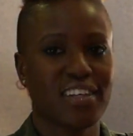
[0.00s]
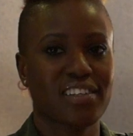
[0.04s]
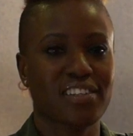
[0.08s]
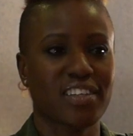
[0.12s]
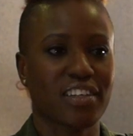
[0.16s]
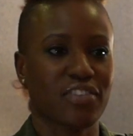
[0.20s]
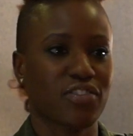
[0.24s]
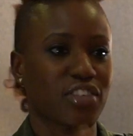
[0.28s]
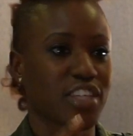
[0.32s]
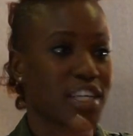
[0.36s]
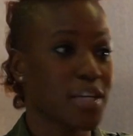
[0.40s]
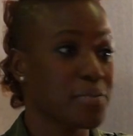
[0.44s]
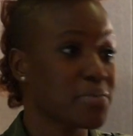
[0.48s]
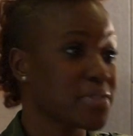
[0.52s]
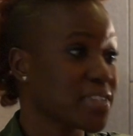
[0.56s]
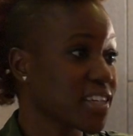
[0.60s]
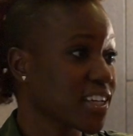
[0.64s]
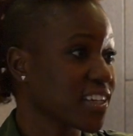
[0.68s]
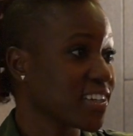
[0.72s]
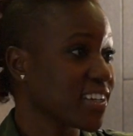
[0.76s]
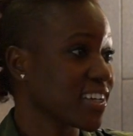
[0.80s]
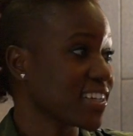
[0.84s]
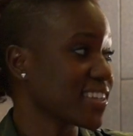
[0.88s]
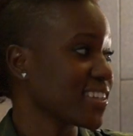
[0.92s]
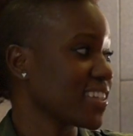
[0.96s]
he's like, if you keep
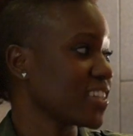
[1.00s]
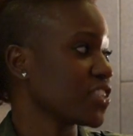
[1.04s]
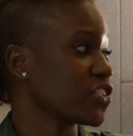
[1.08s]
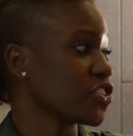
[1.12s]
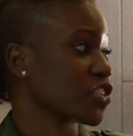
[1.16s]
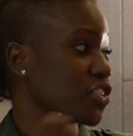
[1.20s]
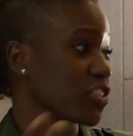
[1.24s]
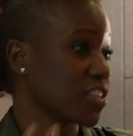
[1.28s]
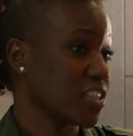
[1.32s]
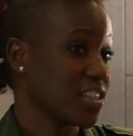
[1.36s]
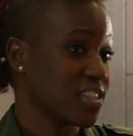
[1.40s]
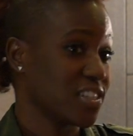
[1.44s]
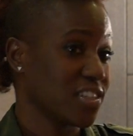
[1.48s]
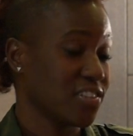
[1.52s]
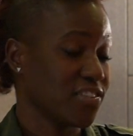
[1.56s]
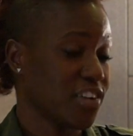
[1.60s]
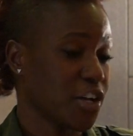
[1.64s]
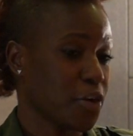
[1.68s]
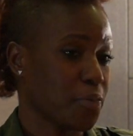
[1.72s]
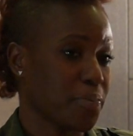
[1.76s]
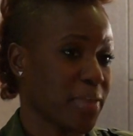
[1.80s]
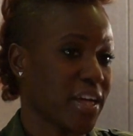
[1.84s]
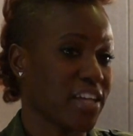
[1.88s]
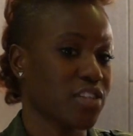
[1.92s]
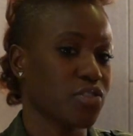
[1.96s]
singing like this, you're going to
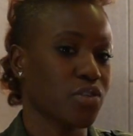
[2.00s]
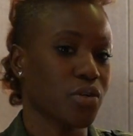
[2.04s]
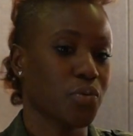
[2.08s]
develop that.